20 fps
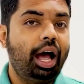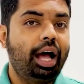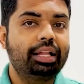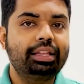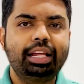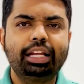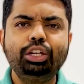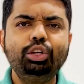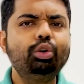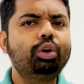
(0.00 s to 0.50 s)
and
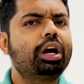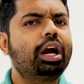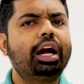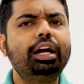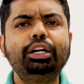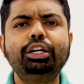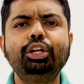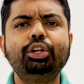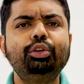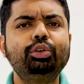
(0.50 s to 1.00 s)
then you
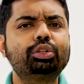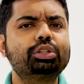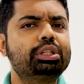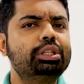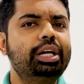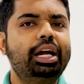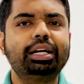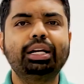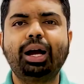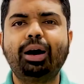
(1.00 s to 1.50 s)

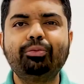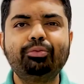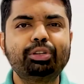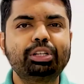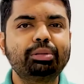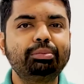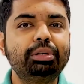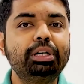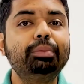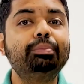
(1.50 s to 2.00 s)
continuously and
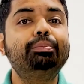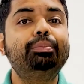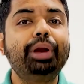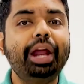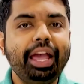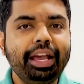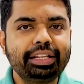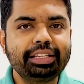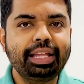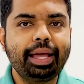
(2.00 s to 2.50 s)
comfortably
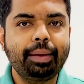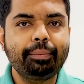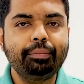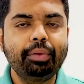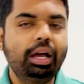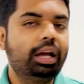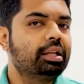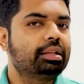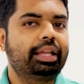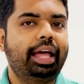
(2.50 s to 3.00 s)
break
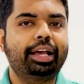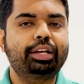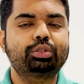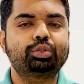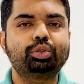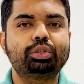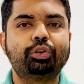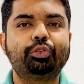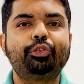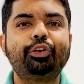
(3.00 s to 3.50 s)
them thanks
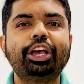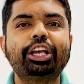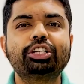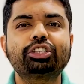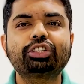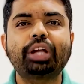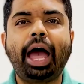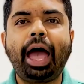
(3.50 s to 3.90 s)
to the fixed